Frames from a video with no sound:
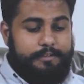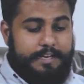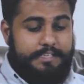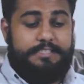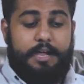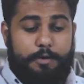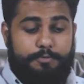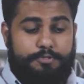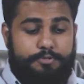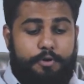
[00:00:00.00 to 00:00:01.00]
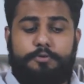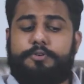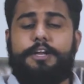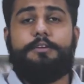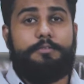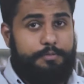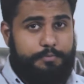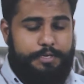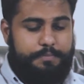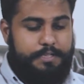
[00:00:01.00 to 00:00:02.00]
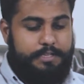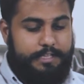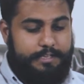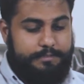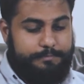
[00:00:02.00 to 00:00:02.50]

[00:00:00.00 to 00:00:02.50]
at his house on Great Windmill Hill.